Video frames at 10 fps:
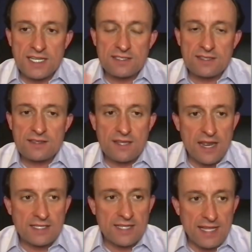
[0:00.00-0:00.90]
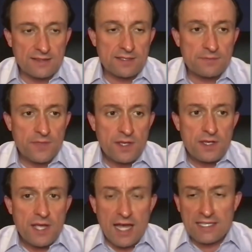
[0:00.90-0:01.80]
it like that.
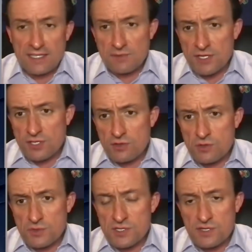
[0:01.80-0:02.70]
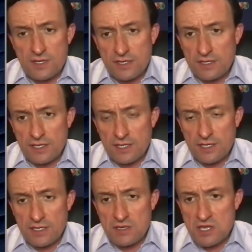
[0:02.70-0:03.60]
And animation groups
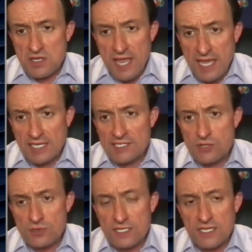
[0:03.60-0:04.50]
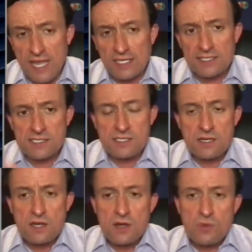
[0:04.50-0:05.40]
in the 80s or the 90s
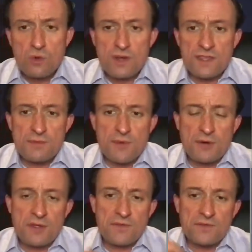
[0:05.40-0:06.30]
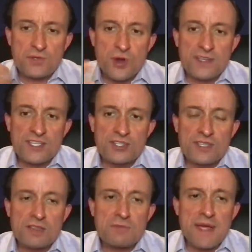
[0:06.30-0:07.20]
were the very
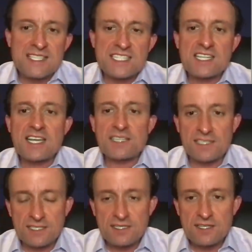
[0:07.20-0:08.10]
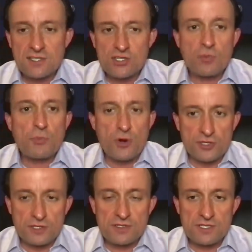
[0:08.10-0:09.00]
traditional Mexican
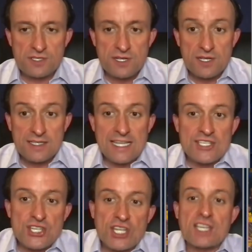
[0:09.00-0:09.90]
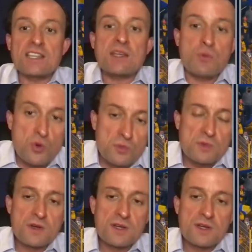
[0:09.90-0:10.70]
supporters, the Chiquitibum,